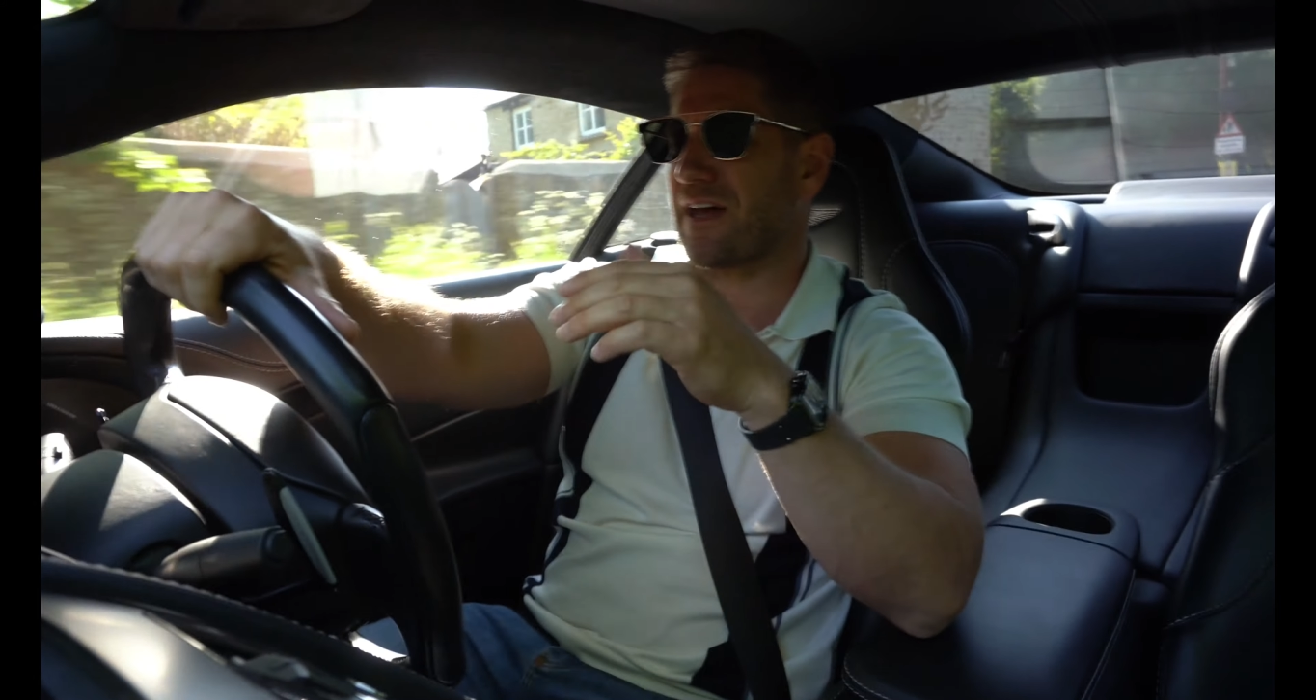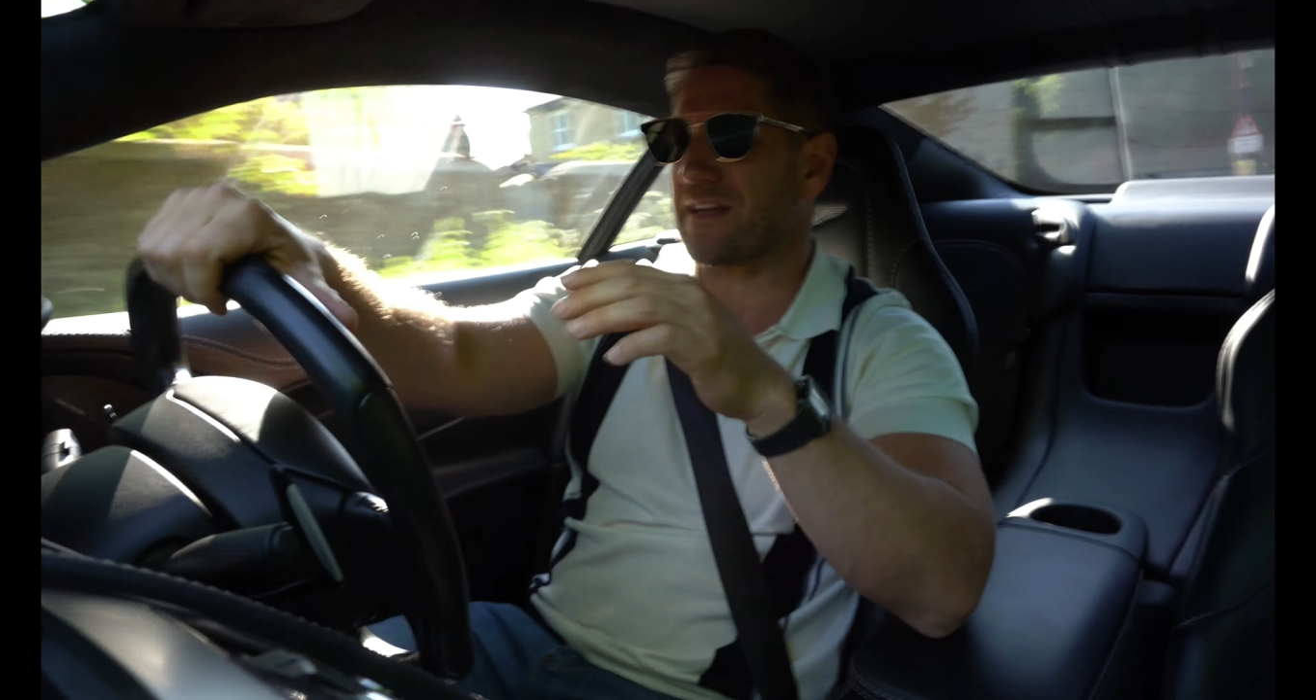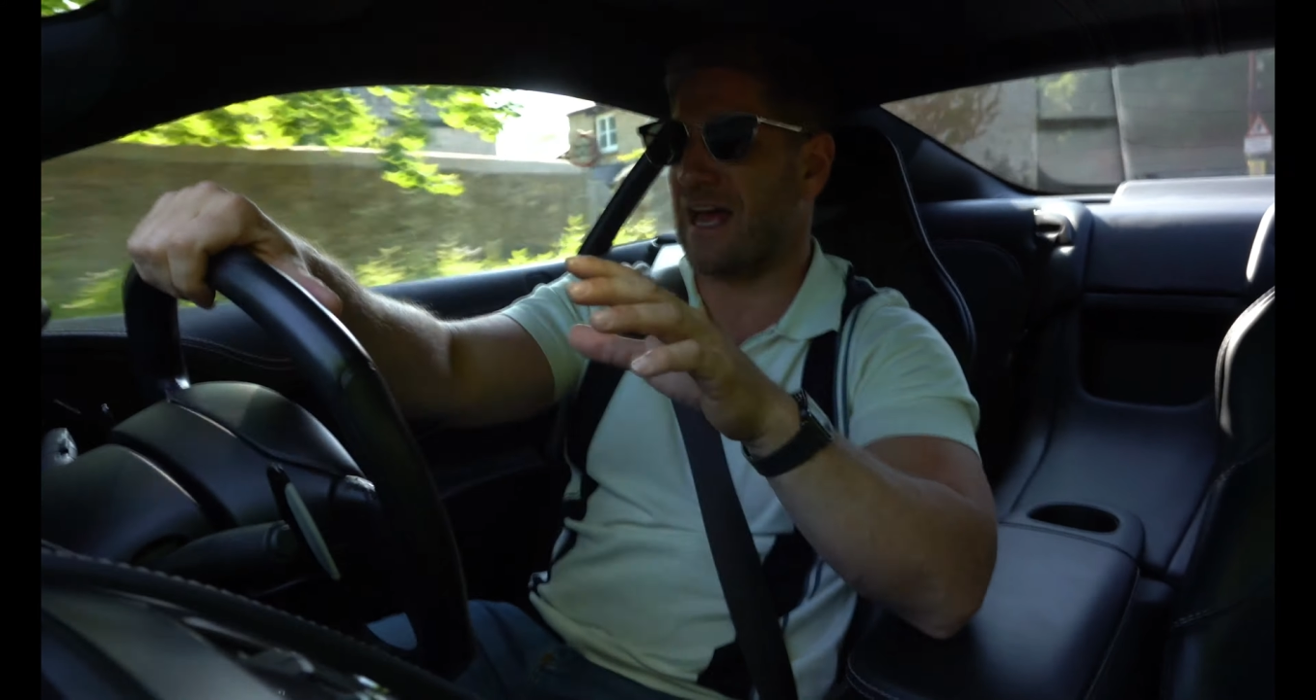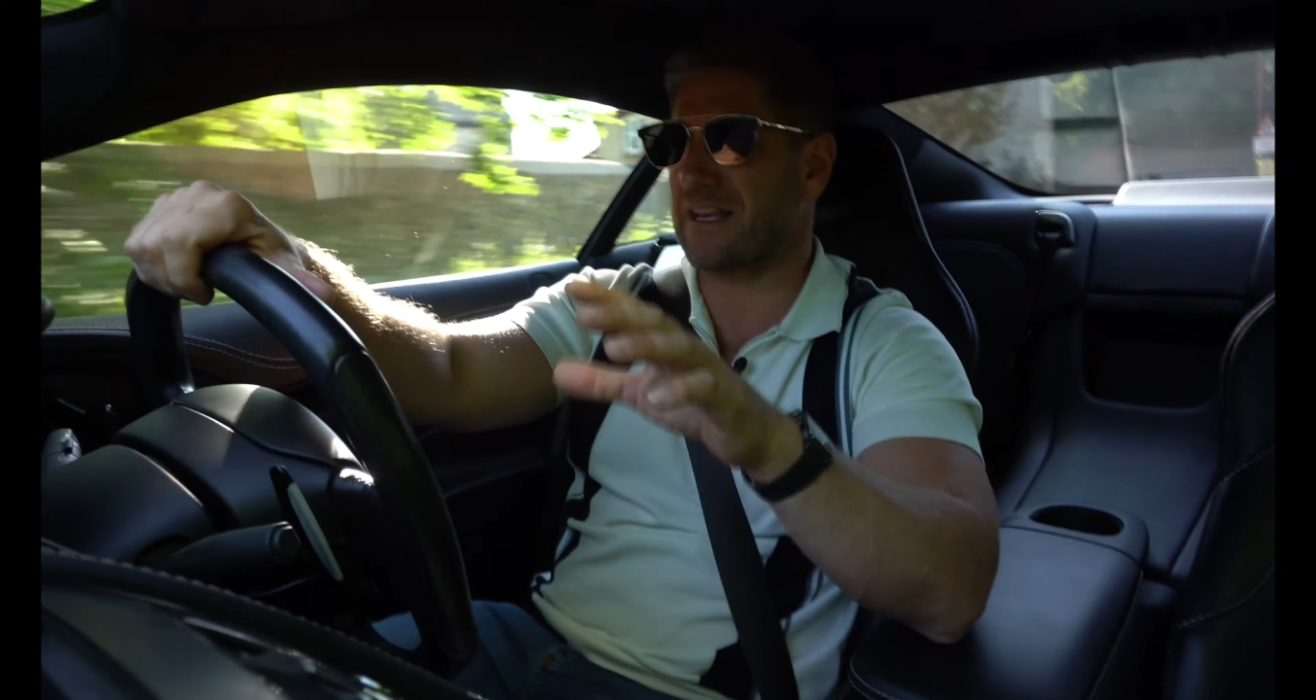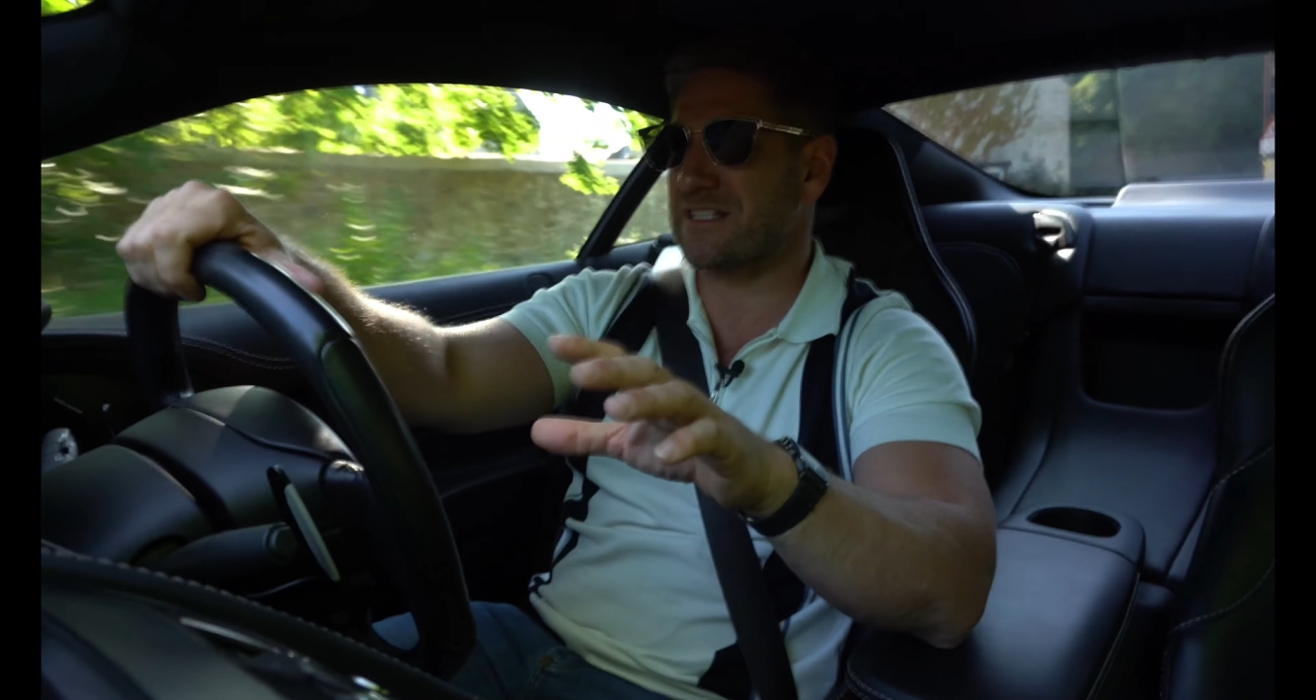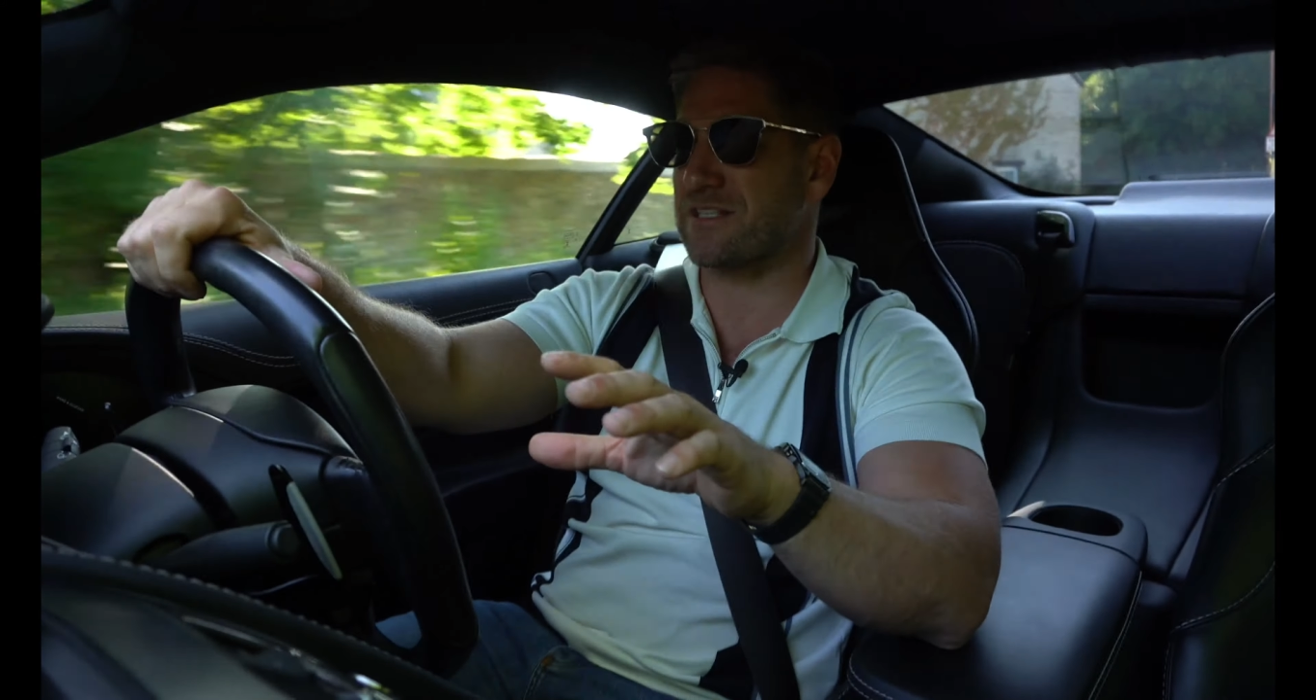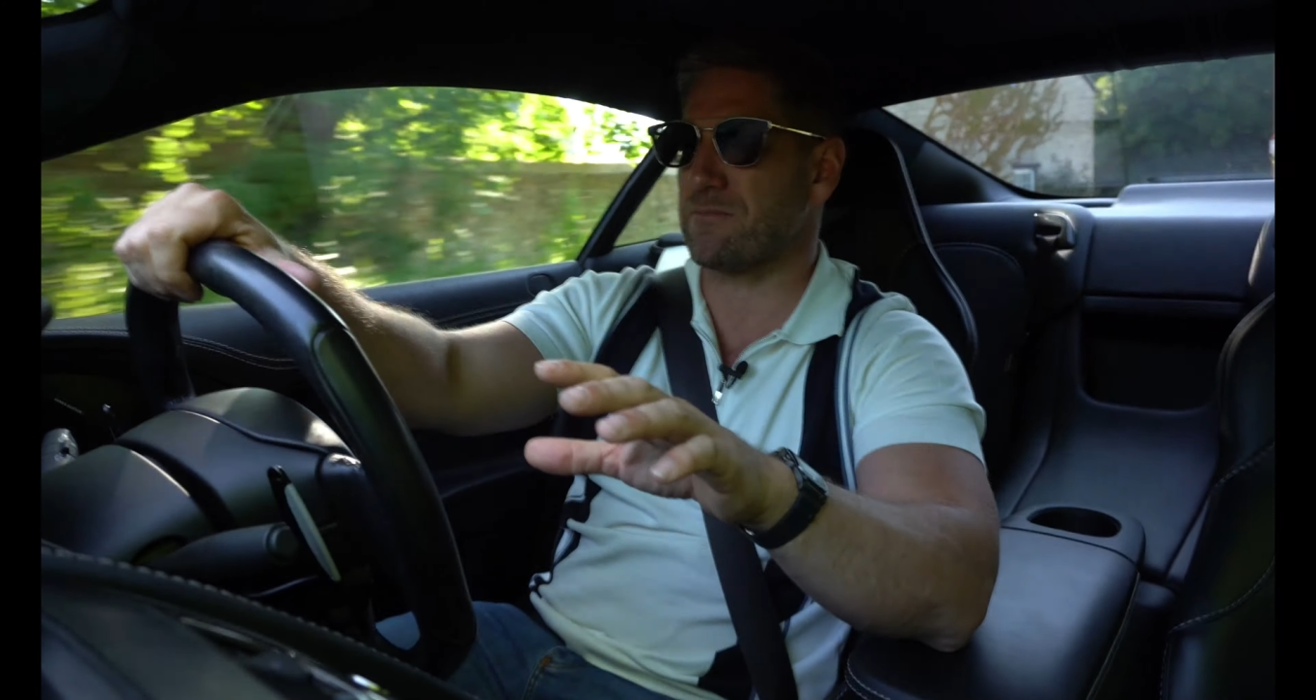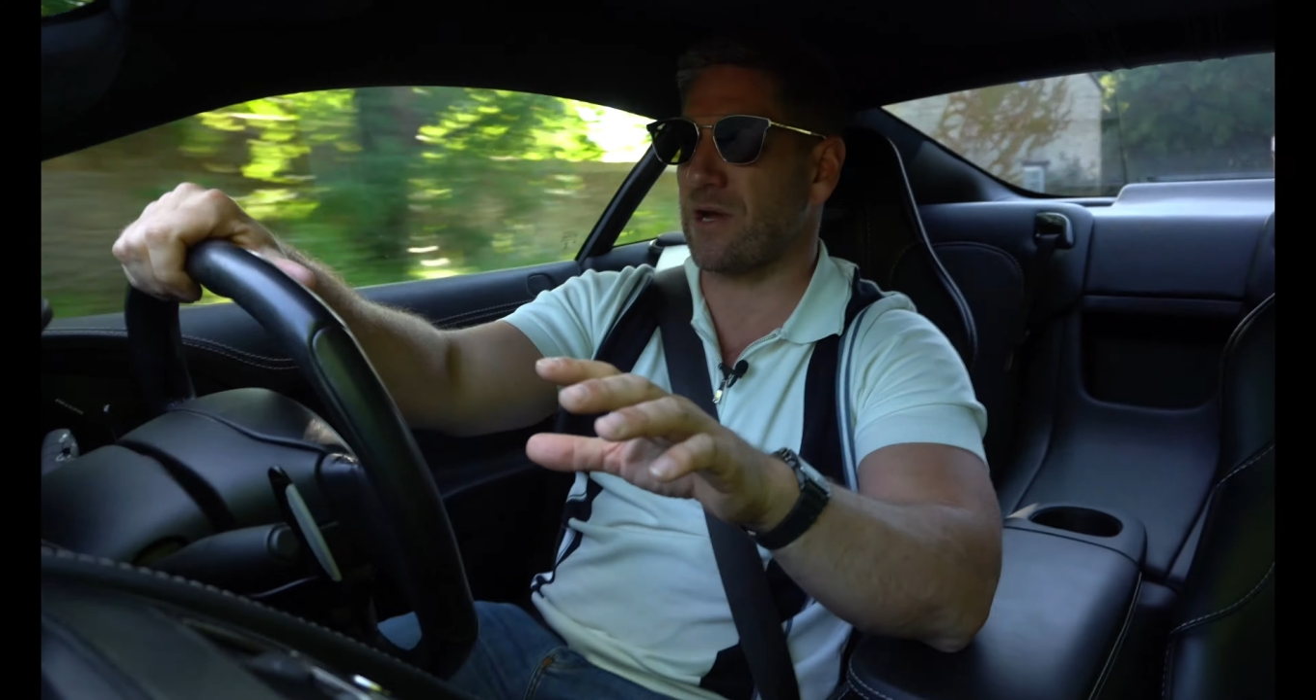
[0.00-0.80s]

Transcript: an Aston